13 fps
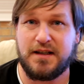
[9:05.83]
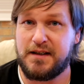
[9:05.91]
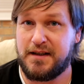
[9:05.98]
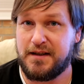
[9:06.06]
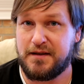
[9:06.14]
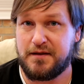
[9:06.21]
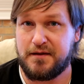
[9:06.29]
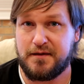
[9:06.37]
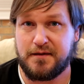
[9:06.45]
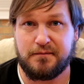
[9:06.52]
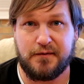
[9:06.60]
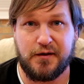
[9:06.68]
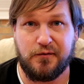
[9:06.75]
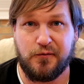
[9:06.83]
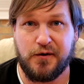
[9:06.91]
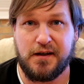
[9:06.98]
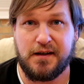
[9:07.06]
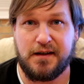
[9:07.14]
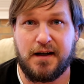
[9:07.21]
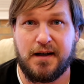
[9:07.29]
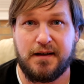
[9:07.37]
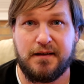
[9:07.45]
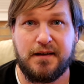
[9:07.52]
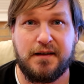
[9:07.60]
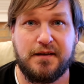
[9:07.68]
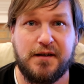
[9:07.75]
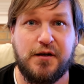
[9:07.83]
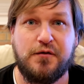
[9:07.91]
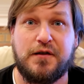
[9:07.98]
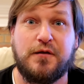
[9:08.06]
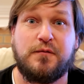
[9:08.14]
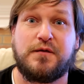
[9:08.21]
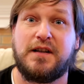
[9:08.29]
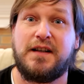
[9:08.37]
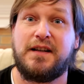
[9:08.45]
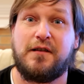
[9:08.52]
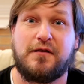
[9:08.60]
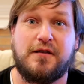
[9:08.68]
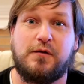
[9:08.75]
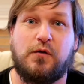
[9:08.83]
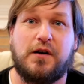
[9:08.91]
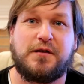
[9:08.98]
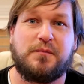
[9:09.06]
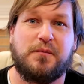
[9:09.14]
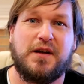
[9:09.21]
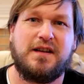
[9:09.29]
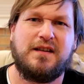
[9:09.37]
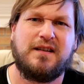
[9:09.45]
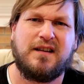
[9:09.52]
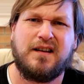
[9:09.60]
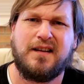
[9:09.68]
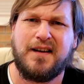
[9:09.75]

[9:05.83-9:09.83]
I guess they're really not in the YouTube scene other than watching me.